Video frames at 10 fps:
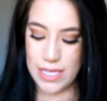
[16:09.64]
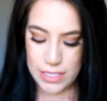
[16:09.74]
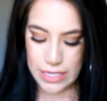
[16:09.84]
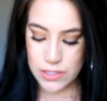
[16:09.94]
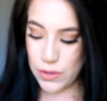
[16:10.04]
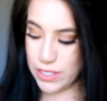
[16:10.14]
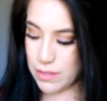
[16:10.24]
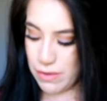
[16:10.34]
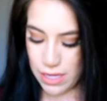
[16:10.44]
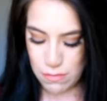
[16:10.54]
This is going
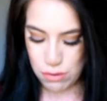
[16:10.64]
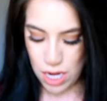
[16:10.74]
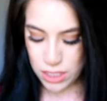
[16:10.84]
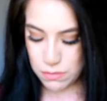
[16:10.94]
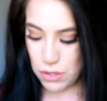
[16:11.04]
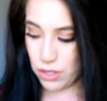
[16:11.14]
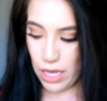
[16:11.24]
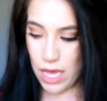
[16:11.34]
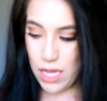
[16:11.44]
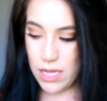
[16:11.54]
to be the Bronze
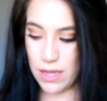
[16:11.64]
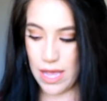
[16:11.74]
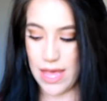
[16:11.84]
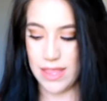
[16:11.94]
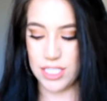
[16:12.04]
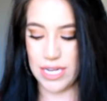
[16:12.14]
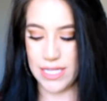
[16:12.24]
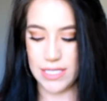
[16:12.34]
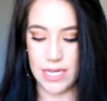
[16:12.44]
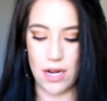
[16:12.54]
Mocha. And the
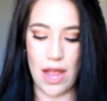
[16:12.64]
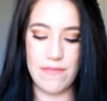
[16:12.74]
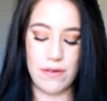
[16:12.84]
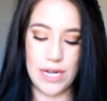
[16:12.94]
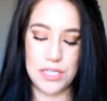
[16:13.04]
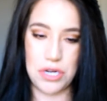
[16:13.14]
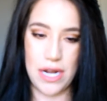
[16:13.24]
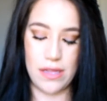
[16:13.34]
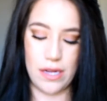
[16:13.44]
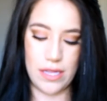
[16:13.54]
shades in here, I've already
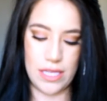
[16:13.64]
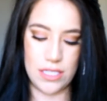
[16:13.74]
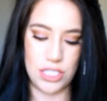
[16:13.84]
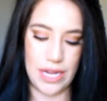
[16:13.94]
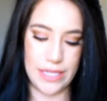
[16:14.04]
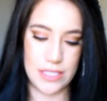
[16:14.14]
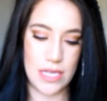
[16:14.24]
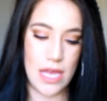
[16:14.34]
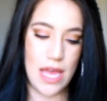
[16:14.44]
tried a lot of these shades.